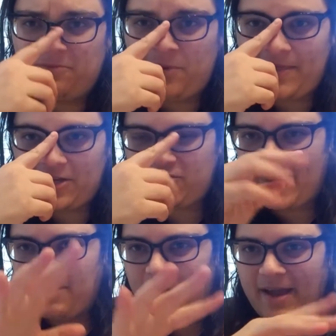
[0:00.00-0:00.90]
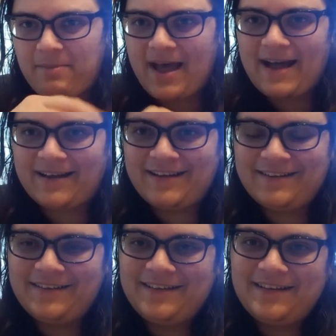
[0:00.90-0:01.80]
when they tried to bring it back
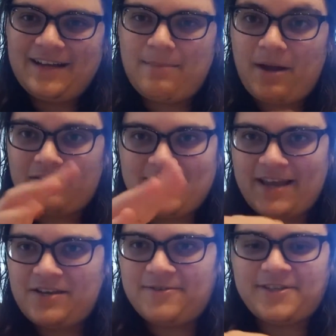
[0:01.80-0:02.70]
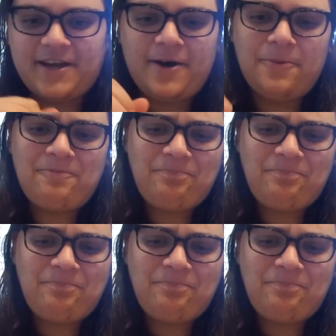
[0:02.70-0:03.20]
about 10 years ago.